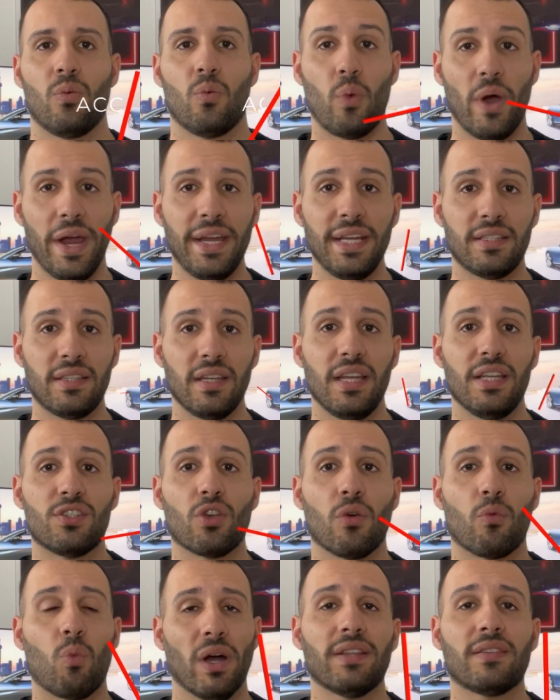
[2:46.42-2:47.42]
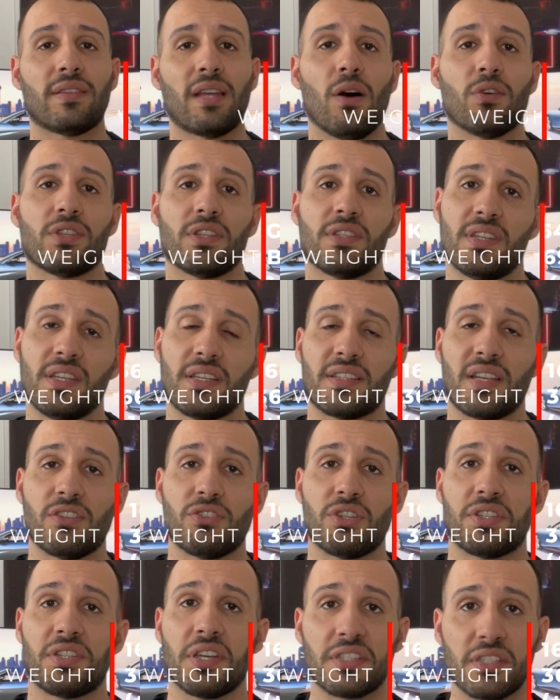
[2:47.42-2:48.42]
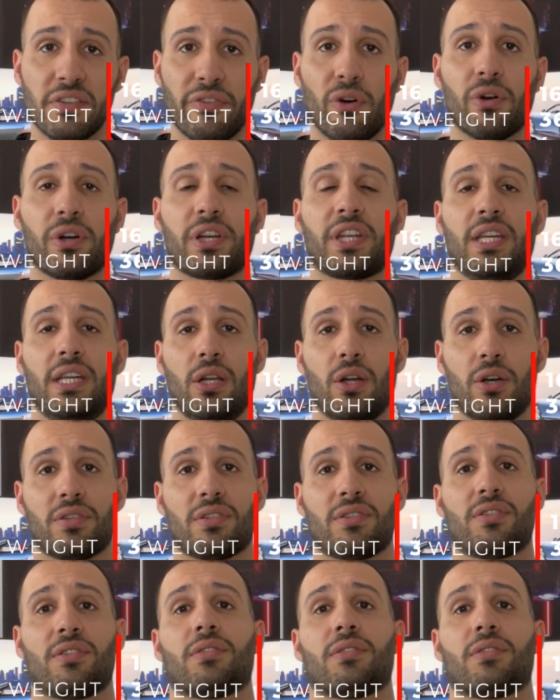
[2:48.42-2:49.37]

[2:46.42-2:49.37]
Weight is of 1,664 kilos,